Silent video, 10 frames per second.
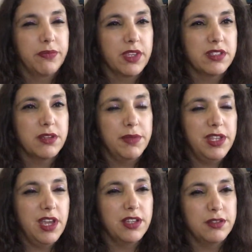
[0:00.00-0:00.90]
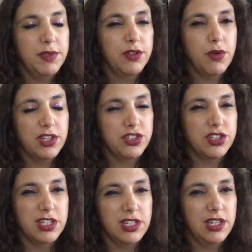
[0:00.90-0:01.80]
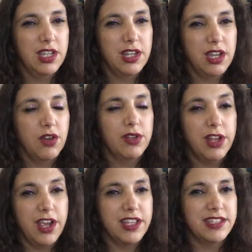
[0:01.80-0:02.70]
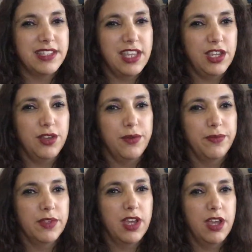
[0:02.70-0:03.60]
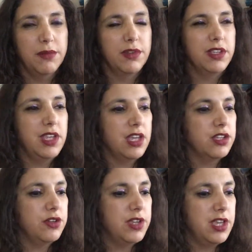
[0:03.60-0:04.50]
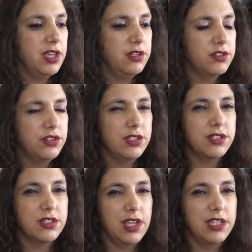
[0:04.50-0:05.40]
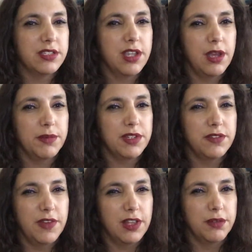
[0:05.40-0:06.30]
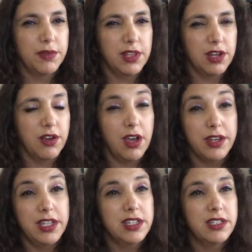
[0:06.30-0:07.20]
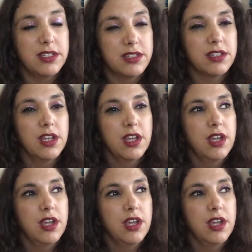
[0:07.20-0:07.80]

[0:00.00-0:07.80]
Somebody asked me a question, and clairaudience, thank you. Yeah, you can't just like say I'm going to develop clairaudience.